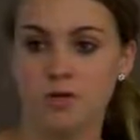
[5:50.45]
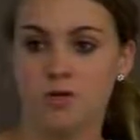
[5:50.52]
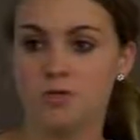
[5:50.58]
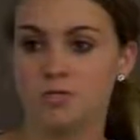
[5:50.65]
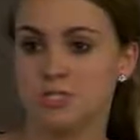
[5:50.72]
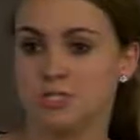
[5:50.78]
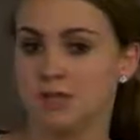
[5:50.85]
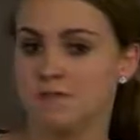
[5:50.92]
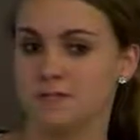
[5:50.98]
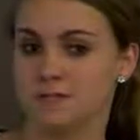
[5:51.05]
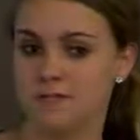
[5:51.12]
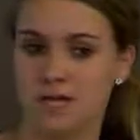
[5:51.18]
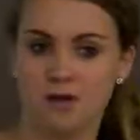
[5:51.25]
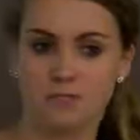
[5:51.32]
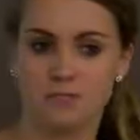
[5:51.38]
you just have to
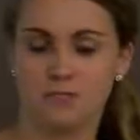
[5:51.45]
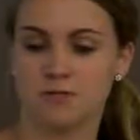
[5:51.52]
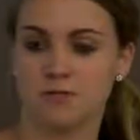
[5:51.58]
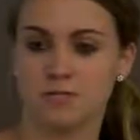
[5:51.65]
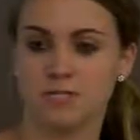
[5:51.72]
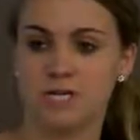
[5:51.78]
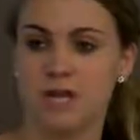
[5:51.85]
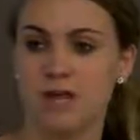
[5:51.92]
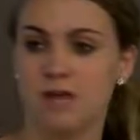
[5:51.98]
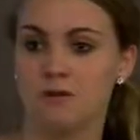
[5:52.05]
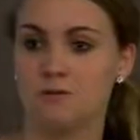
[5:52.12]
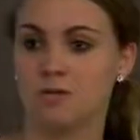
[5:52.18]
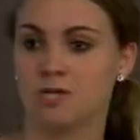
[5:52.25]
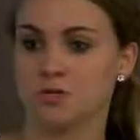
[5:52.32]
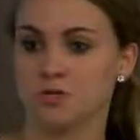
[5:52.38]
set up a surgery date
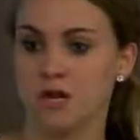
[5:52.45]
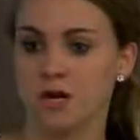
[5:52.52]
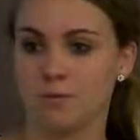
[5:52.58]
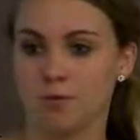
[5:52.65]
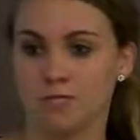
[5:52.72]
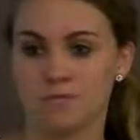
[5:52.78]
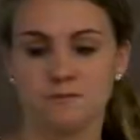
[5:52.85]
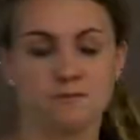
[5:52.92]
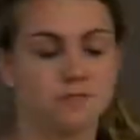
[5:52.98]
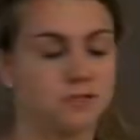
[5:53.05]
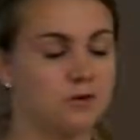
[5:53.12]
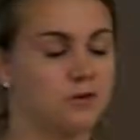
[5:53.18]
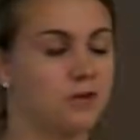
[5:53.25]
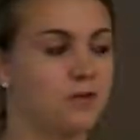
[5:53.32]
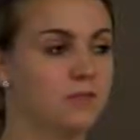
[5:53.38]
and make sure that it works for the
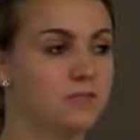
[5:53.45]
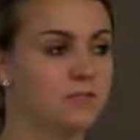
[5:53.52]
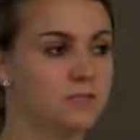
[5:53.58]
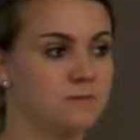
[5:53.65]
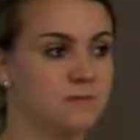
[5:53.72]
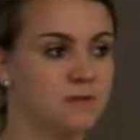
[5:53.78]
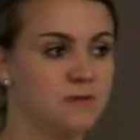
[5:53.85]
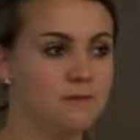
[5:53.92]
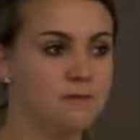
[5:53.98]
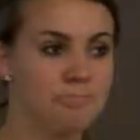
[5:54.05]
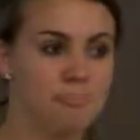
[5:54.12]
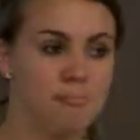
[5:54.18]
donor and the recipient.